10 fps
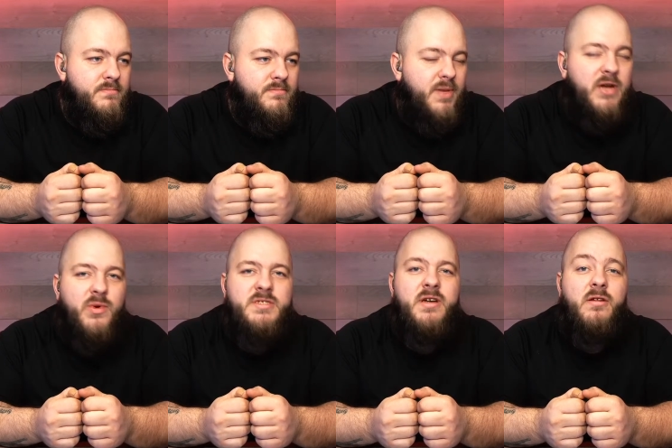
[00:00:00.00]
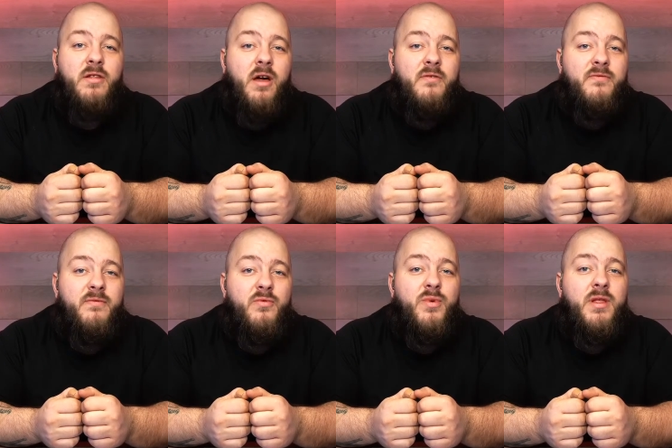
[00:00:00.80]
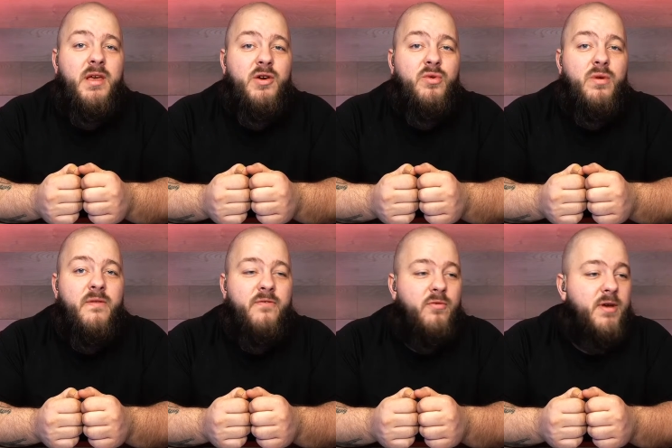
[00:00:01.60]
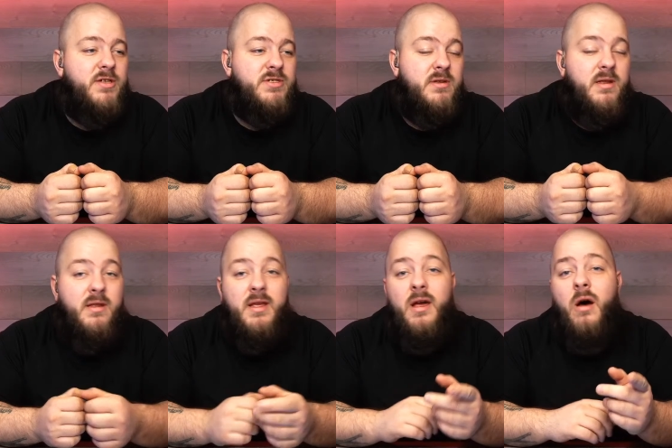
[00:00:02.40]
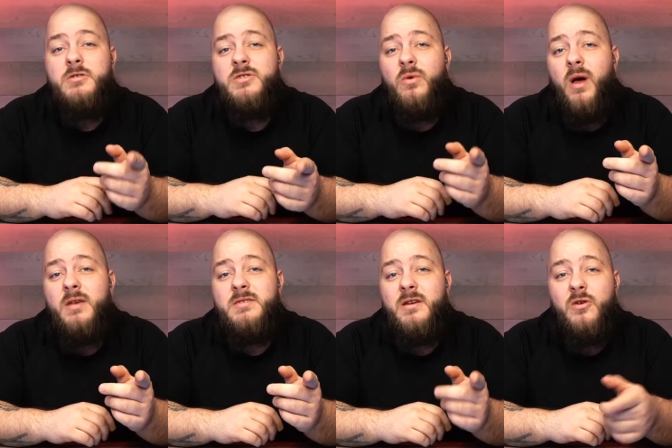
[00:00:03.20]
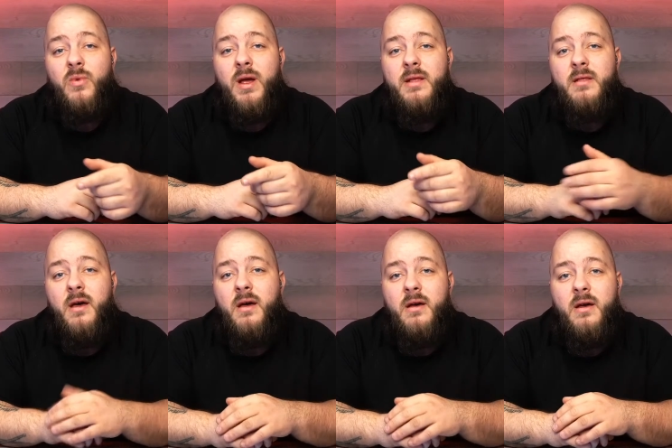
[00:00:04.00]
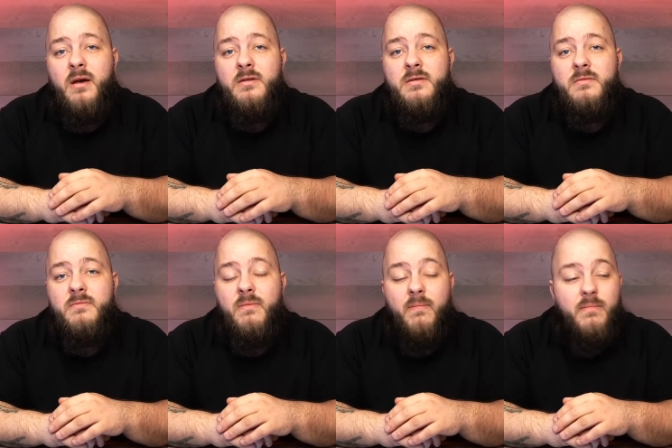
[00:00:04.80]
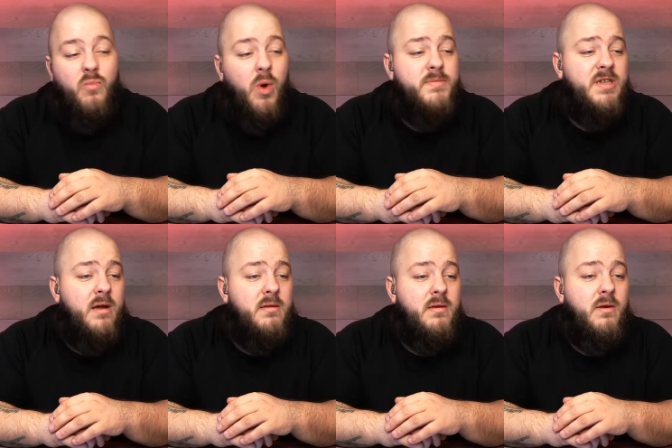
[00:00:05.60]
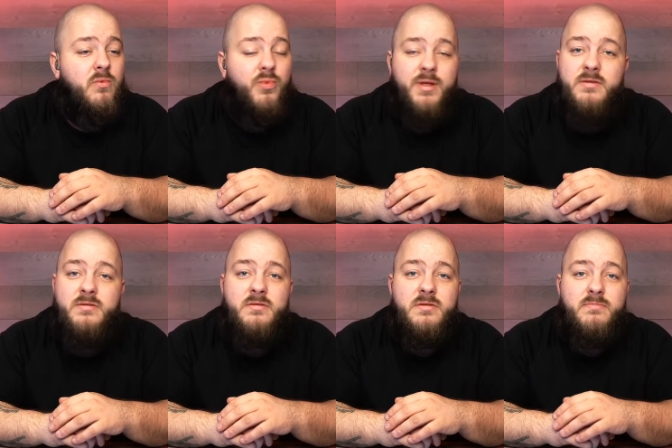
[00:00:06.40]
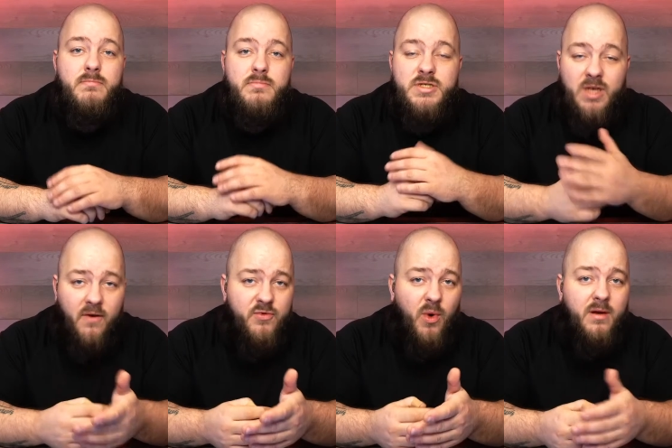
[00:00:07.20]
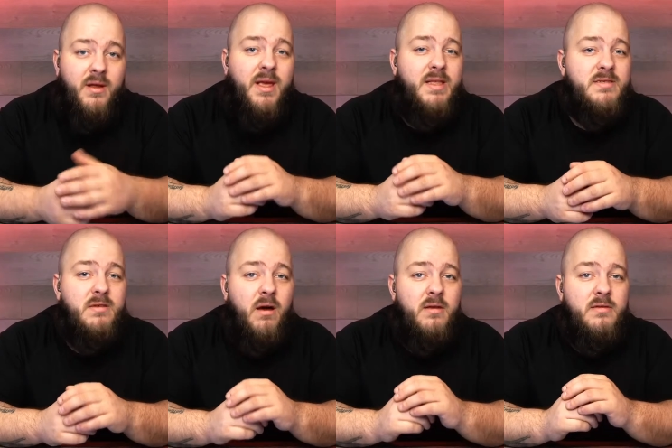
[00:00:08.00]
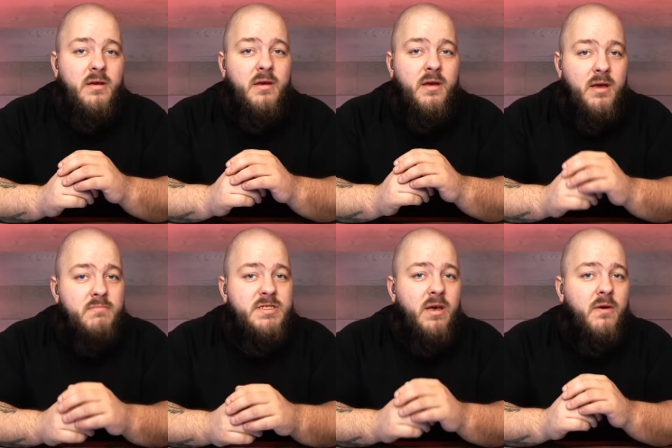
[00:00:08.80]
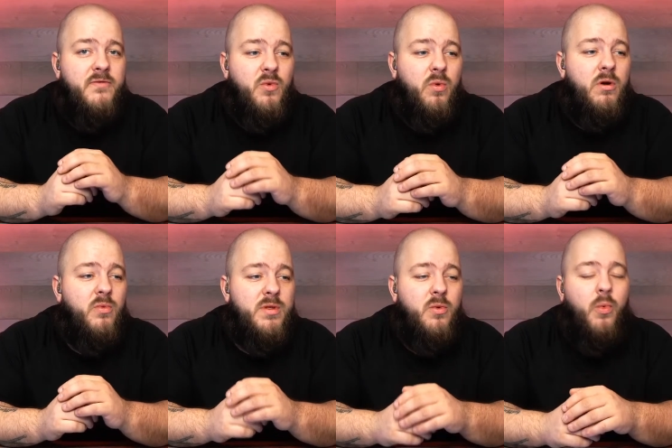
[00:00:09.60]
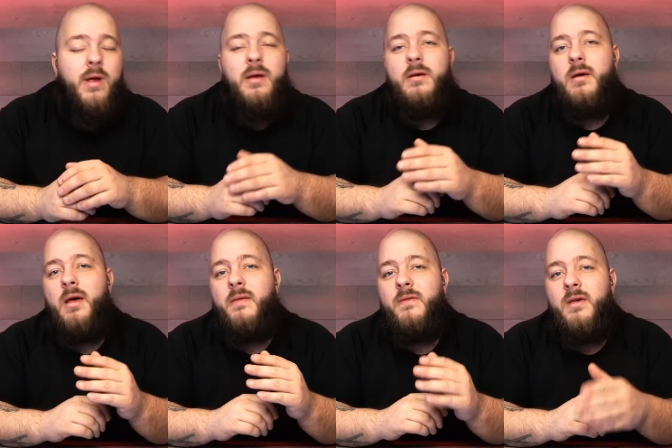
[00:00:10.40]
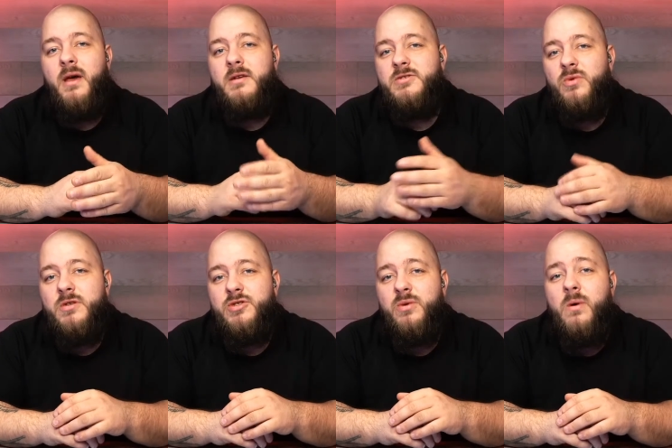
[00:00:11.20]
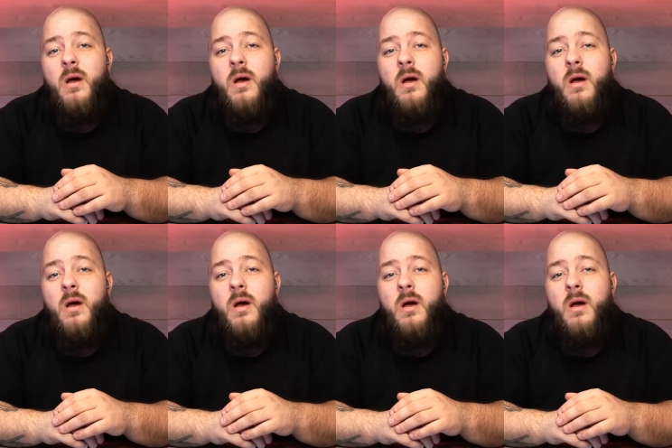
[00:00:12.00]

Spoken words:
Patrick's got a lot of really cool information, and he also has a great website with software that he designed himself to work with the Wing and the X32.